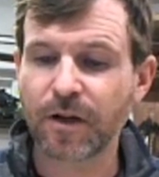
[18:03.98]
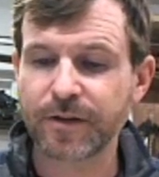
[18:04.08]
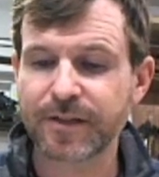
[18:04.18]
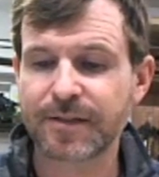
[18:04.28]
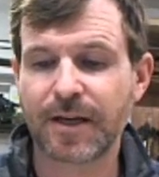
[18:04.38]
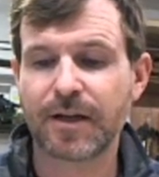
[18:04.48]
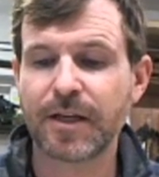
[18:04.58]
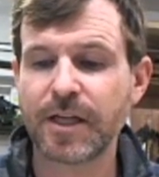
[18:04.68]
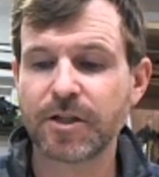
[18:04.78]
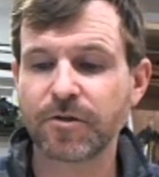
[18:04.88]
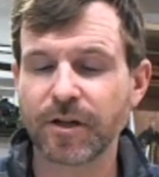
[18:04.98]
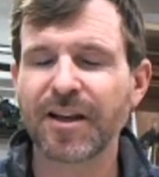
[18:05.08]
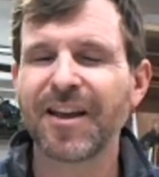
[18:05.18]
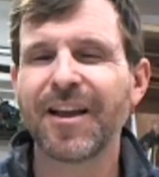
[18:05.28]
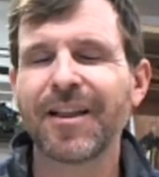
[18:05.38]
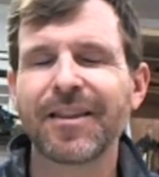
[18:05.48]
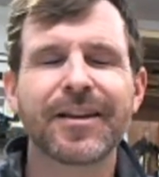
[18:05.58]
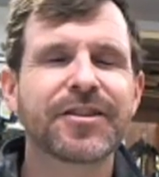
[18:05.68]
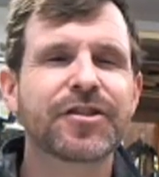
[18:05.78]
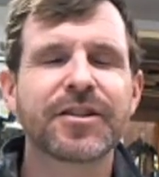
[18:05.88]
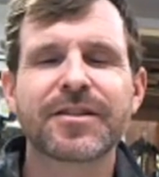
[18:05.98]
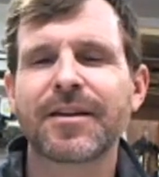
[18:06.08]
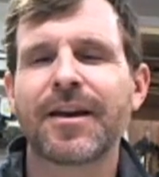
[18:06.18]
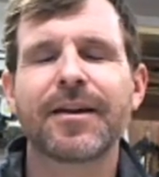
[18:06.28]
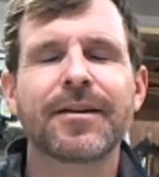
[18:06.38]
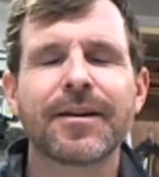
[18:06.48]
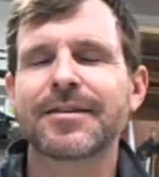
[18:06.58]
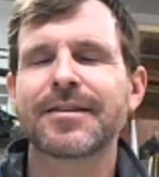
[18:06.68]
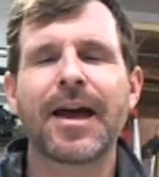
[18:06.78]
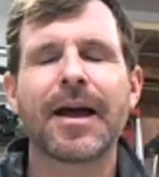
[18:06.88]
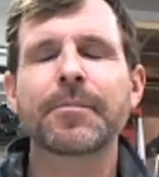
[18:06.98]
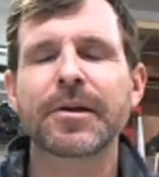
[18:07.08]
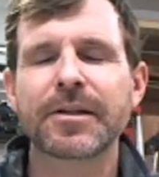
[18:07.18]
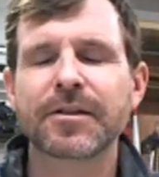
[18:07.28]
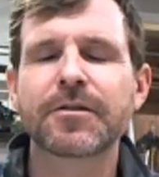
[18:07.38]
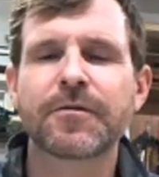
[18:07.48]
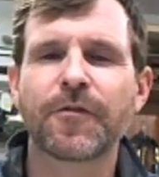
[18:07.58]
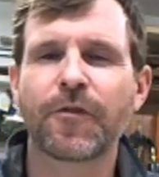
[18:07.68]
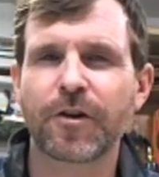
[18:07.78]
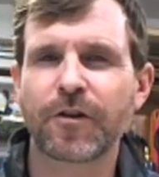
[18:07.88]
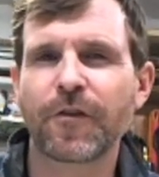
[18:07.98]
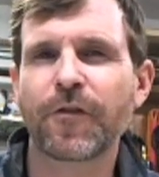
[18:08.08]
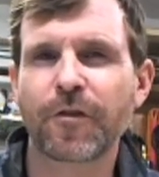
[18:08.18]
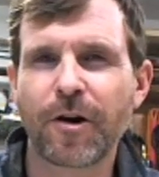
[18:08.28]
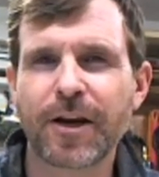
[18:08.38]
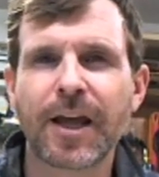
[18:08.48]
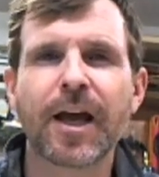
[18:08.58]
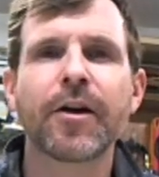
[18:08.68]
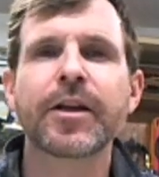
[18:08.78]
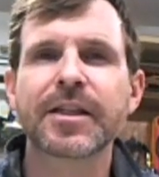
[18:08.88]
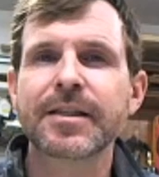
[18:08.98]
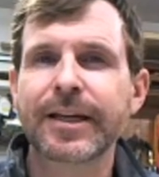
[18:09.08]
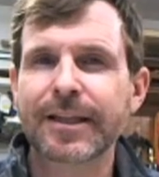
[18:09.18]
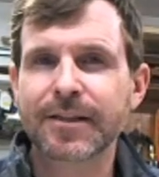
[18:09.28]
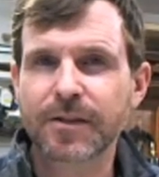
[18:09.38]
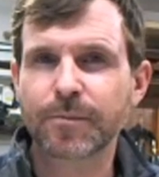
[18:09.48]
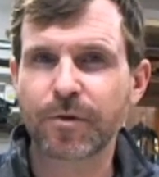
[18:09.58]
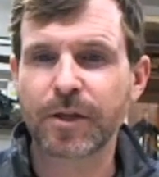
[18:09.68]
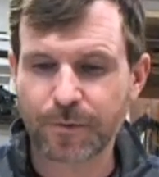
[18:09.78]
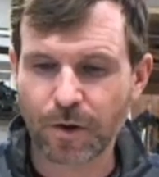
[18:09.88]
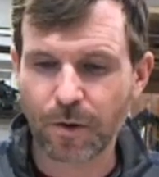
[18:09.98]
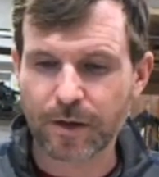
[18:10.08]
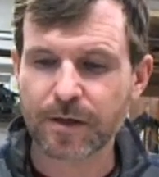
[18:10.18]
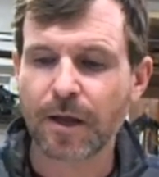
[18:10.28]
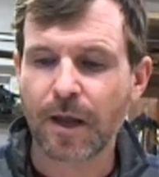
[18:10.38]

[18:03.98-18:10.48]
called the Sanhedrin. Let's just say it's not, but for right now, it's like the Supreme Court.